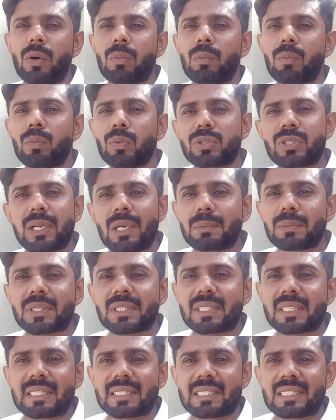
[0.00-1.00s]
Muslims
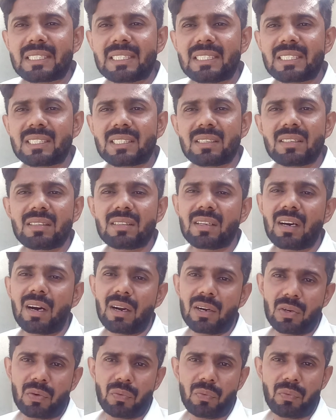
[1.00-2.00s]
countries,
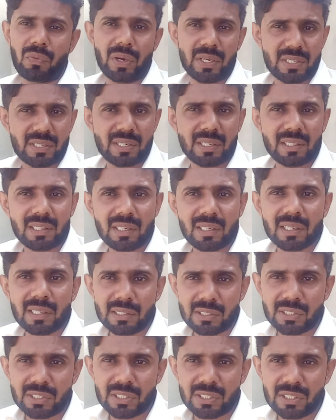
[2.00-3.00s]
not Western
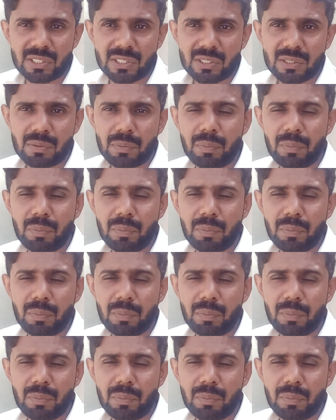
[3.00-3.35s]
countries,